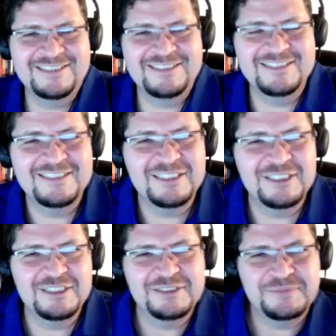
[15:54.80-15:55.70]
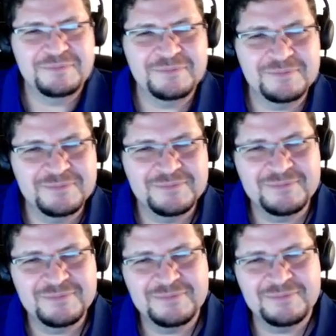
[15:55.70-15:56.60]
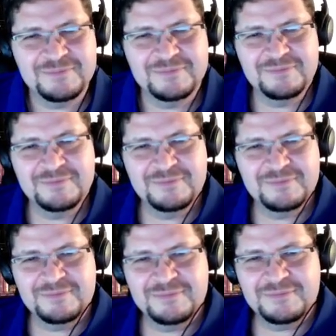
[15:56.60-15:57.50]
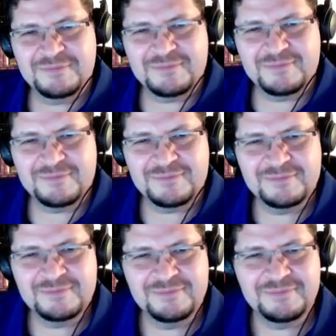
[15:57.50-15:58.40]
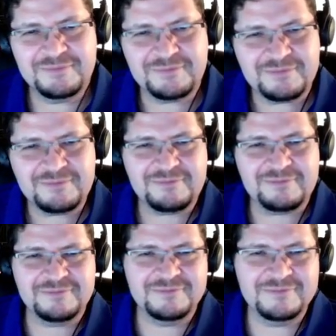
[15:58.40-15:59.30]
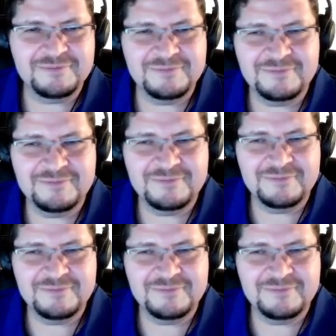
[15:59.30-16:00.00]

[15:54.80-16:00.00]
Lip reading: This person isn't speaking.